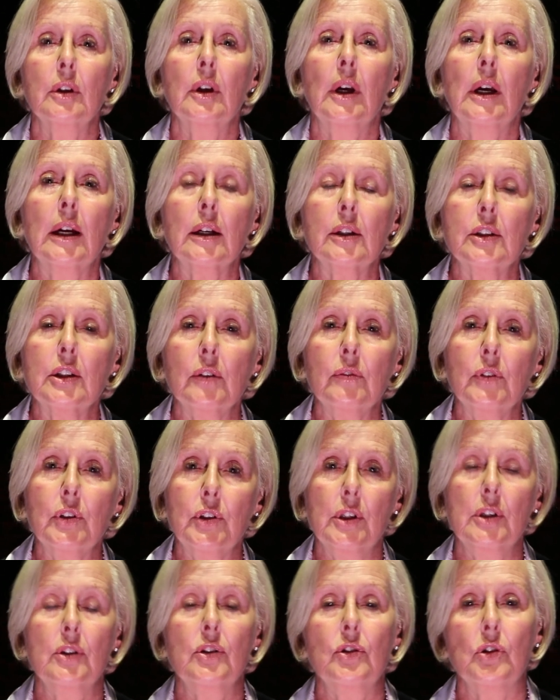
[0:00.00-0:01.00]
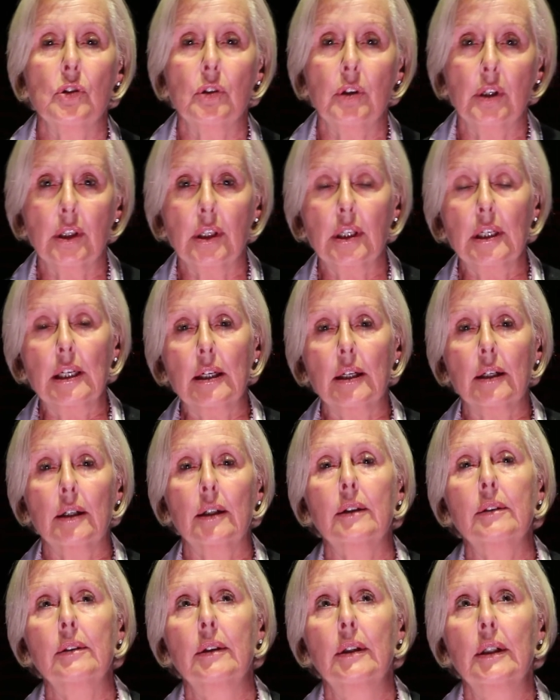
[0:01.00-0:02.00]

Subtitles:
activities during the year,